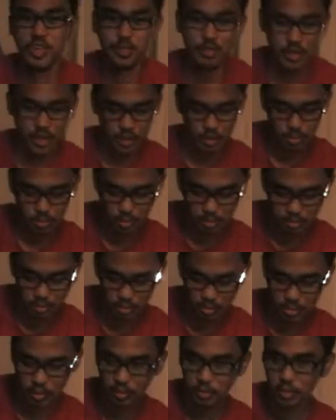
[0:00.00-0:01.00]
does not make a
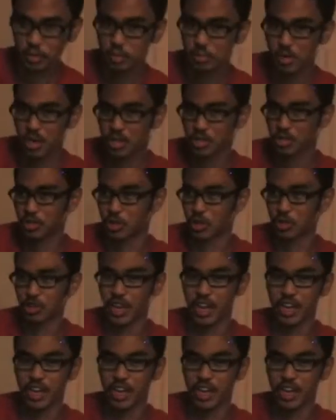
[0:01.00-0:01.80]
movie. I mean, if you watch